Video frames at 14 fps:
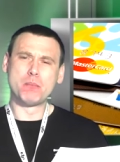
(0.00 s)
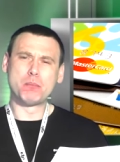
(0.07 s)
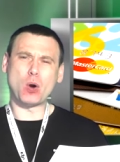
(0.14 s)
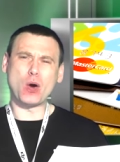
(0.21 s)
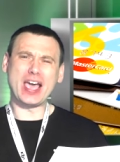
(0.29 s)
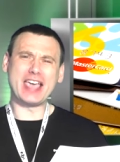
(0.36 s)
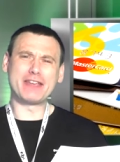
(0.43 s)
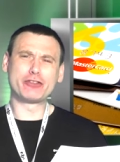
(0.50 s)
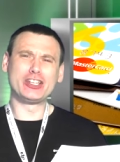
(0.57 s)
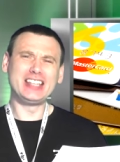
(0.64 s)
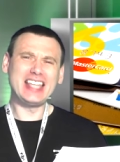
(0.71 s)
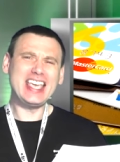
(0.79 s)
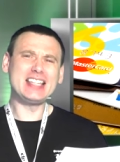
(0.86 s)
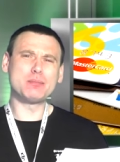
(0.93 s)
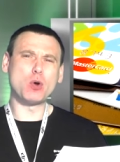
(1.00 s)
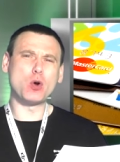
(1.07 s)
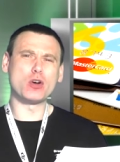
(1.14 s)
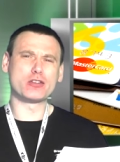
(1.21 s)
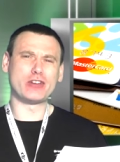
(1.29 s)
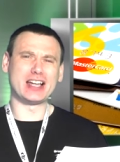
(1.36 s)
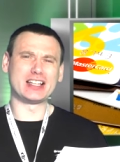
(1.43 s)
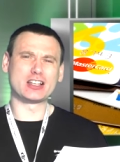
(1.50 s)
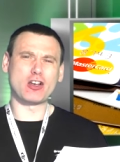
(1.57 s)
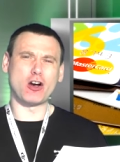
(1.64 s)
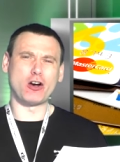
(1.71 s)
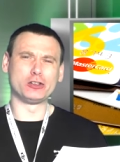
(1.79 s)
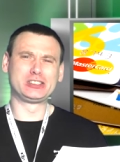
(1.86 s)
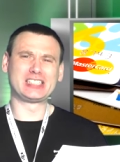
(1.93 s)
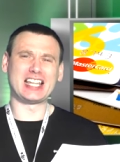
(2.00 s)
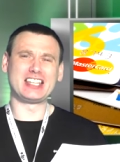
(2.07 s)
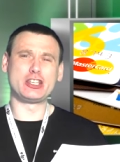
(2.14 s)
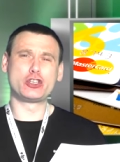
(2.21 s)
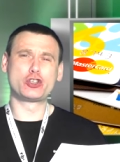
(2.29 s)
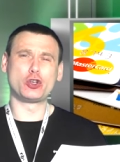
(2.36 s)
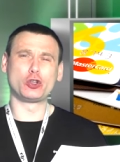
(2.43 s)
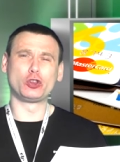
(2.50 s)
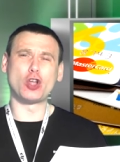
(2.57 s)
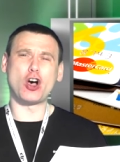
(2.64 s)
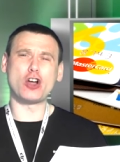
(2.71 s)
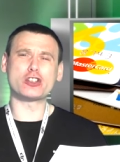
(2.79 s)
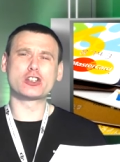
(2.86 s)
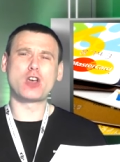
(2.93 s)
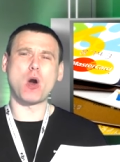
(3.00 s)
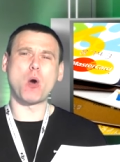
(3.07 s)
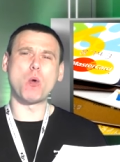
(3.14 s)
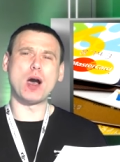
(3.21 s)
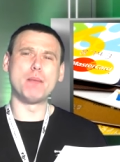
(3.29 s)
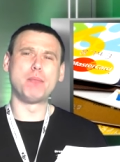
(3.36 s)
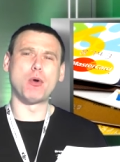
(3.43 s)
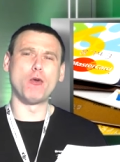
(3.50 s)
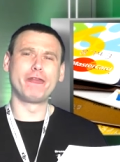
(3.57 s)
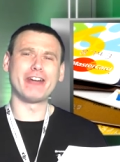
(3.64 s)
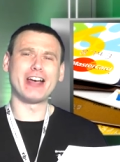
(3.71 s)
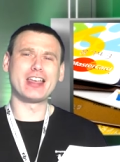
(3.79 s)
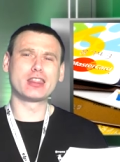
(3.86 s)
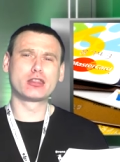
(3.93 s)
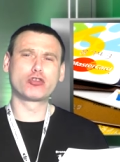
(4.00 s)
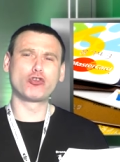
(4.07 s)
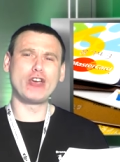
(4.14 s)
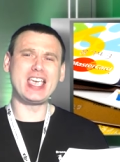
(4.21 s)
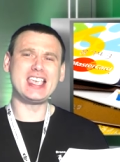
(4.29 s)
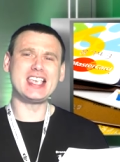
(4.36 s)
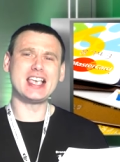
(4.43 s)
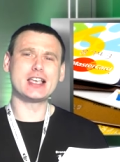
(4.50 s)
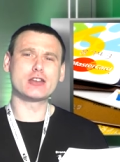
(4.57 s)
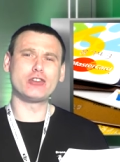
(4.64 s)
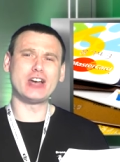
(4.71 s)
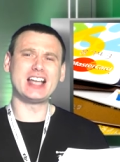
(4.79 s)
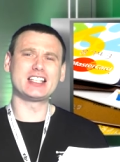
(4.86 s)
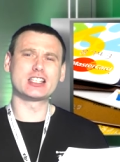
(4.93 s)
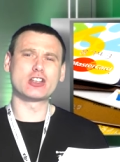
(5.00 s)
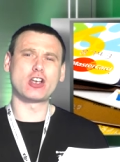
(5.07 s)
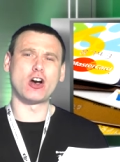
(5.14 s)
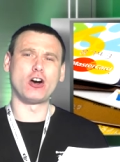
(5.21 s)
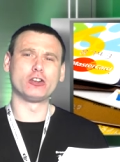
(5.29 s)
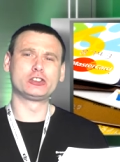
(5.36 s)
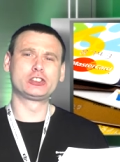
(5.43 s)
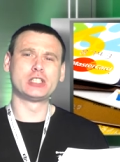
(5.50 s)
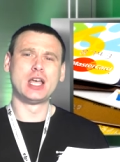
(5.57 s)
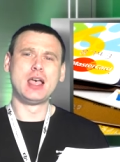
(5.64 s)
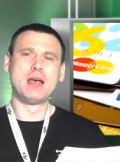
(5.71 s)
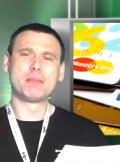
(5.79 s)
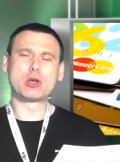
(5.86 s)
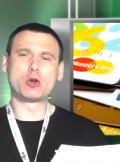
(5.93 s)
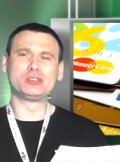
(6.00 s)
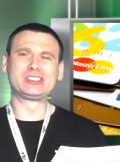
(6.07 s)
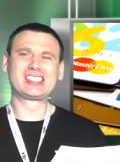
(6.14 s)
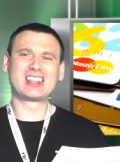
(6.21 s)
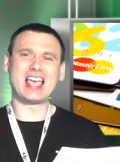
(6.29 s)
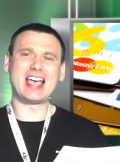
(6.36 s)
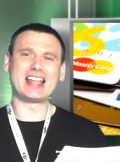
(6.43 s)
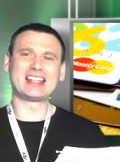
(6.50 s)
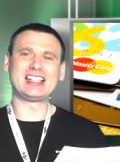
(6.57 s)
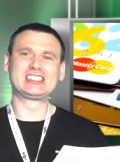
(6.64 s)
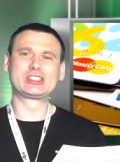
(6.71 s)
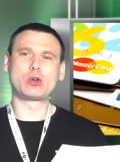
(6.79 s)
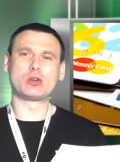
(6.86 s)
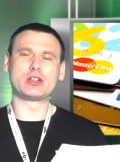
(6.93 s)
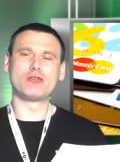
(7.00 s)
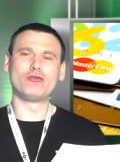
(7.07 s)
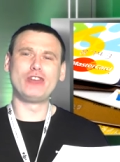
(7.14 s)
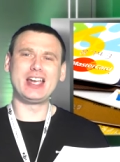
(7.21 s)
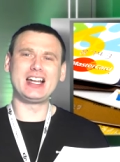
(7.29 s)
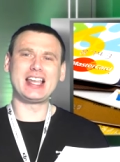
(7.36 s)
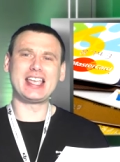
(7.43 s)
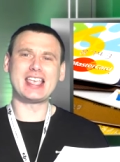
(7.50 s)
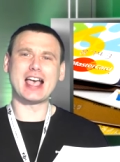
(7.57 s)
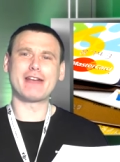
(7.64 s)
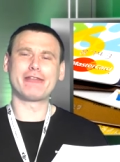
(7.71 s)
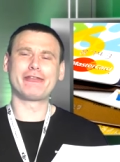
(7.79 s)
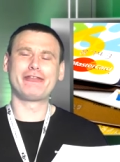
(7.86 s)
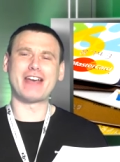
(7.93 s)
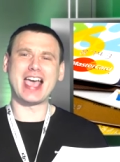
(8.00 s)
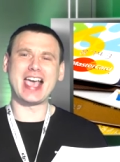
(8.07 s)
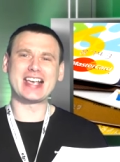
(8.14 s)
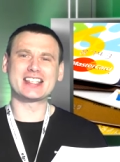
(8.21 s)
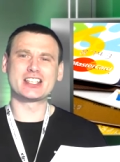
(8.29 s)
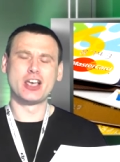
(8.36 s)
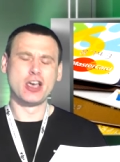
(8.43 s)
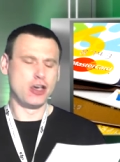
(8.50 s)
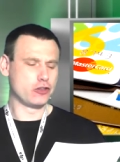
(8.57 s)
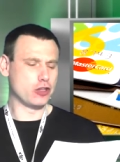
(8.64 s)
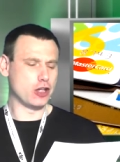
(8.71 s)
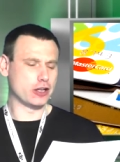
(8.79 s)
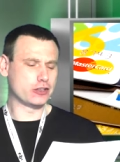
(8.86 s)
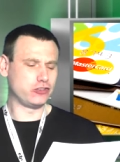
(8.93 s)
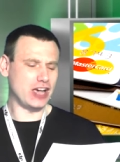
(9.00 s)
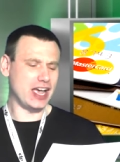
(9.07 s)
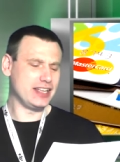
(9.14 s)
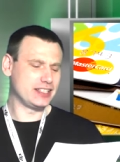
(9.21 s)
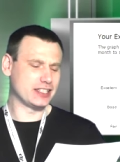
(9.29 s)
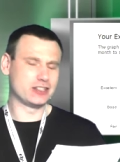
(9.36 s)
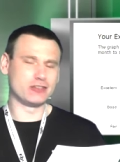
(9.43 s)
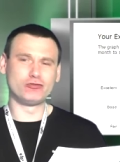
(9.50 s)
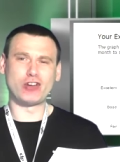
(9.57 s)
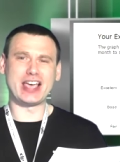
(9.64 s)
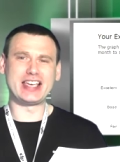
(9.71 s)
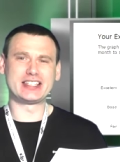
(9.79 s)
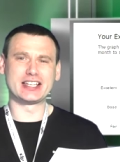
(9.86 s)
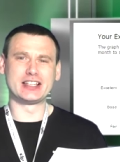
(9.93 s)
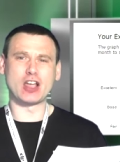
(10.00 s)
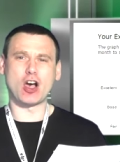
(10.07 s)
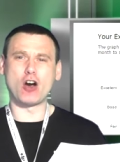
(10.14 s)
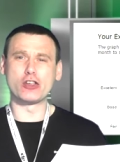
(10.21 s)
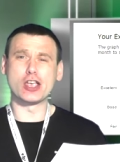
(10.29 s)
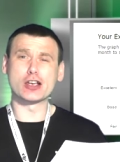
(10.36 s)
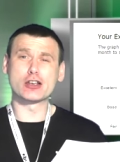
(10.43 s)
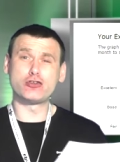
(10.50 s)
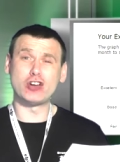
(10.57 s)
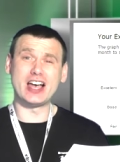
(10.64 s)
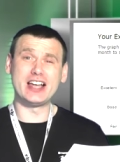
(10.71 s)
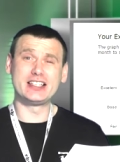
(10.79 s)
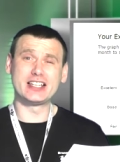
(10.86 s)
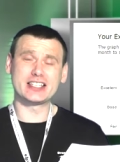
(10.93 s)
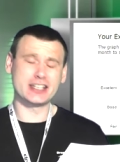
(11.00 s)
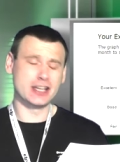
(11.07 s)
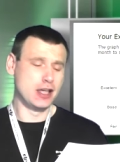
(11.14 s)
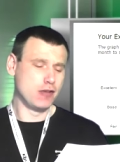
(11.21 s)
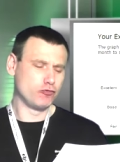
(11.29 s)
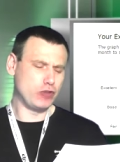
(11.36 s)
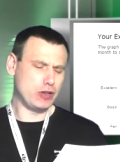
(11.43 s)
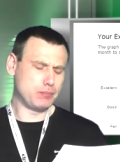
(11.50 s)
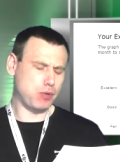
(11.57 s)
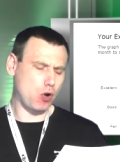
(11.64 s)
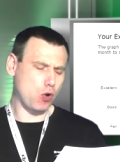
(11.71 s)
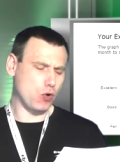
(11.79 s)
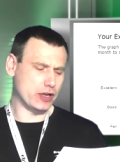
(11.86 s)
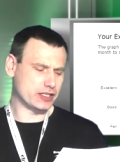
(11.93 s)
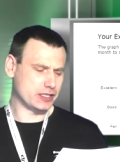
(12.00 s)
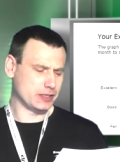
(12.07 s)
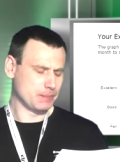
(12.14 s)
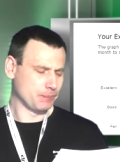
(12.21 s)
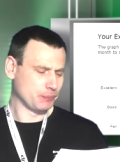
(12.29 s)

But if you need more credit cards, then you should not go above three credit cards because then it's going to really affect your credit rating or your credit report.